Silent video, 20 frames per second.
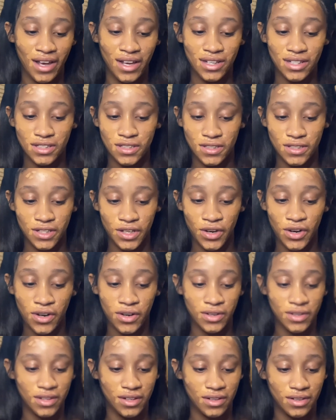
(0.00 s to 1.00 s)

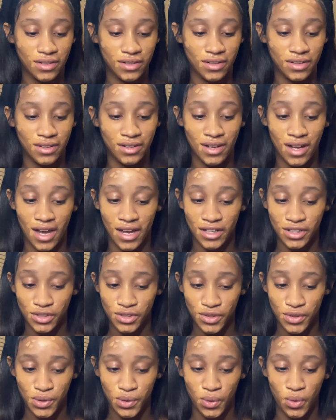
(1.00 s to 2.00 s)

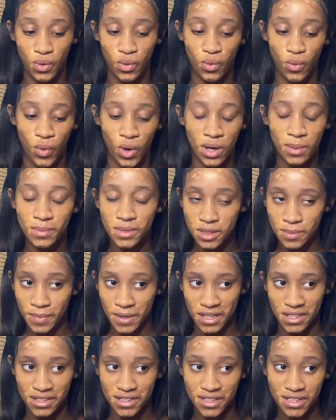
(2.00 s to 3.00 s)
092 Warm
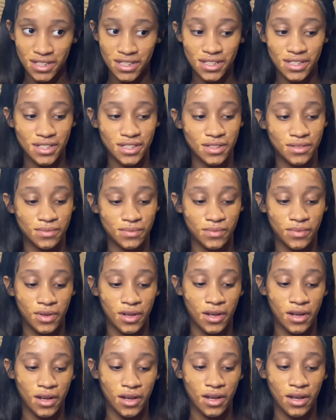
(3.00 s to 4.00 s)
Spices,
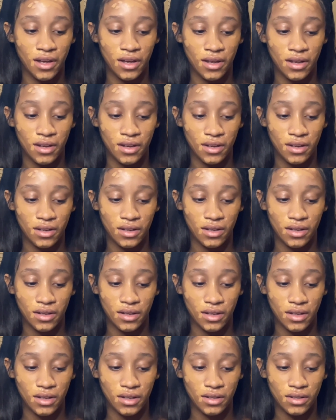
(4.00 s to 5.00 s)

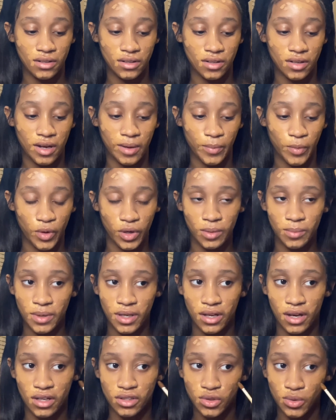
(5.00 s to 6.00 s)
and I'm going to be
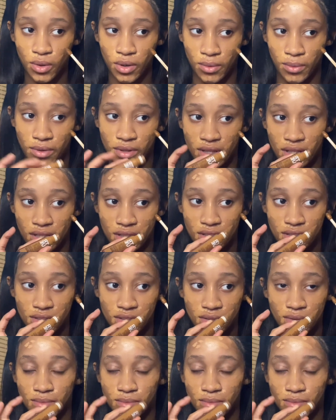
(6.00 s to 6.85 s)
contouring with this.